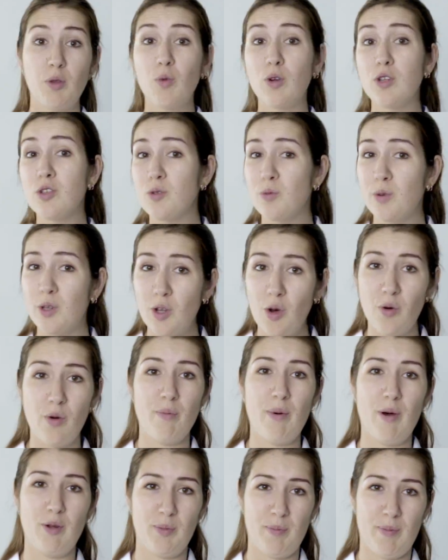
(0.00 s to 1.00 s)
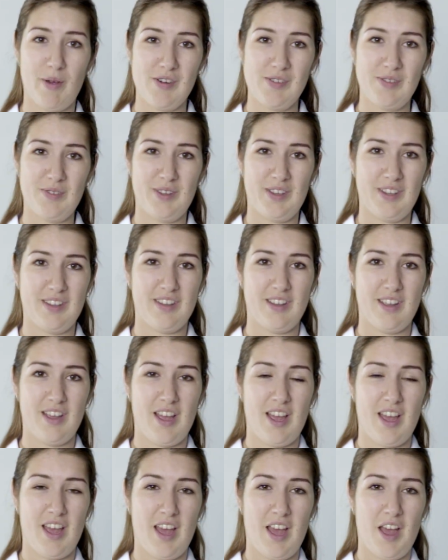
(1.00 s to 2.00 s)
But what do we know about paraffin?
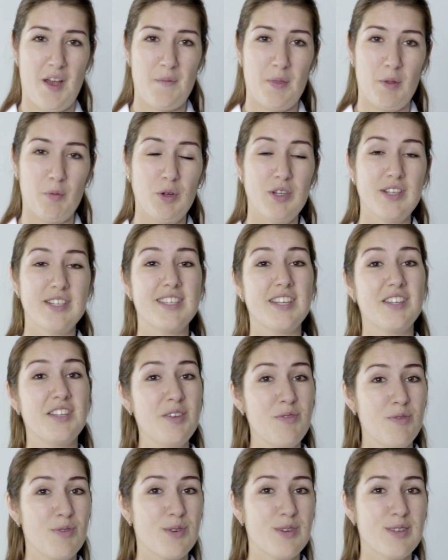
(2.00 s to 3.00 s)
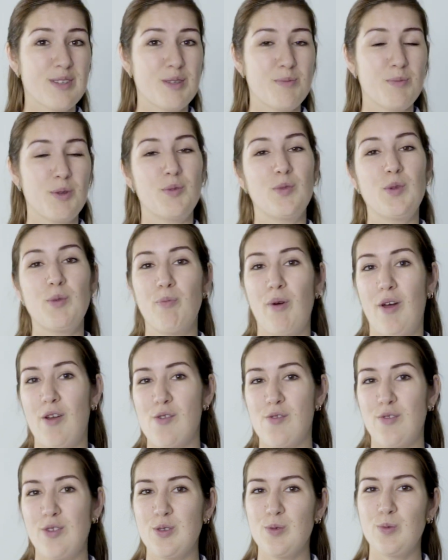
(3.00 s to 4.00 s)
What is the difference between
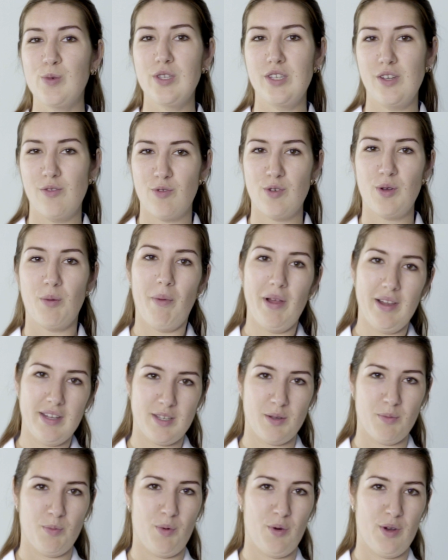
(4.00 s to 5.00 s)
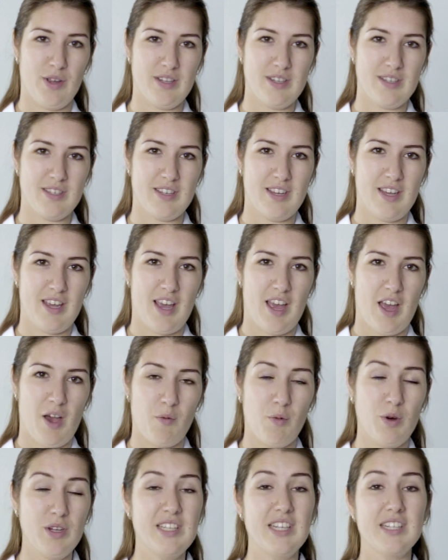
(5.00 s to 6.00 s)
paraffins with different melting points?
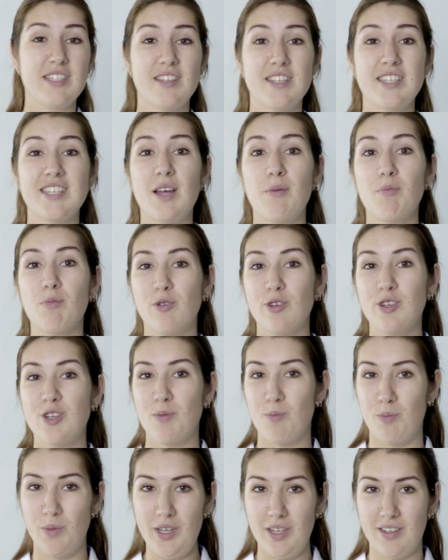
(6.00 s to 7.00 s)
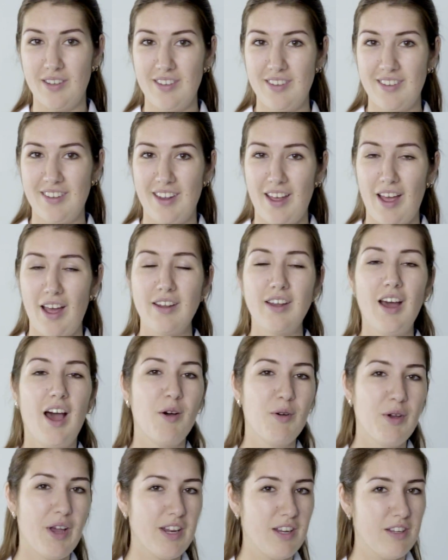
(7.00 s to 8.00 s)
What does this temperature mean? And
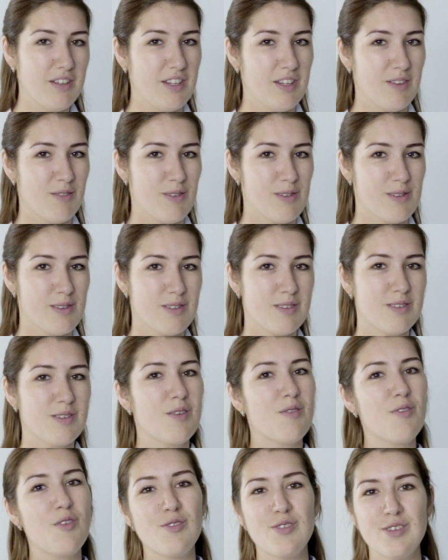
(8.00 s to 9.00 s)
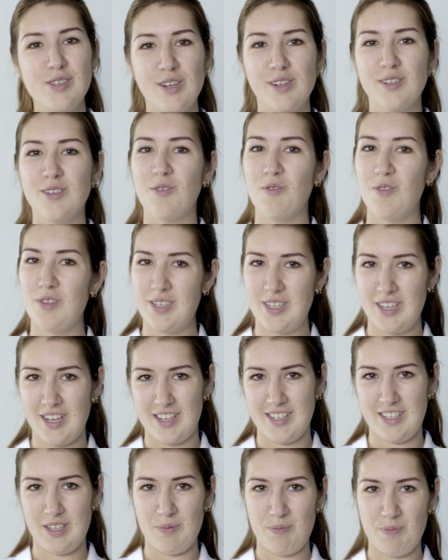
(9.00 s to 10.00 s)
how can it influence the result of the
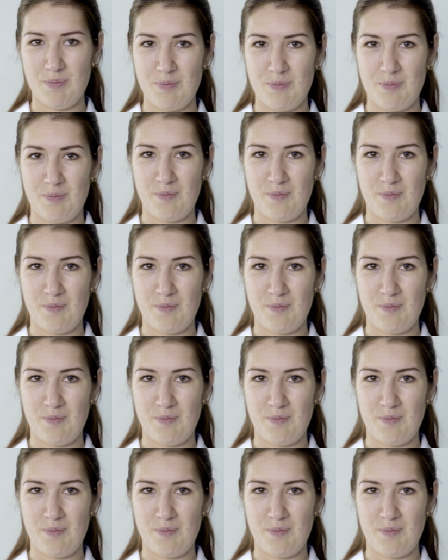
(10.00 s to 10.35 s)
study?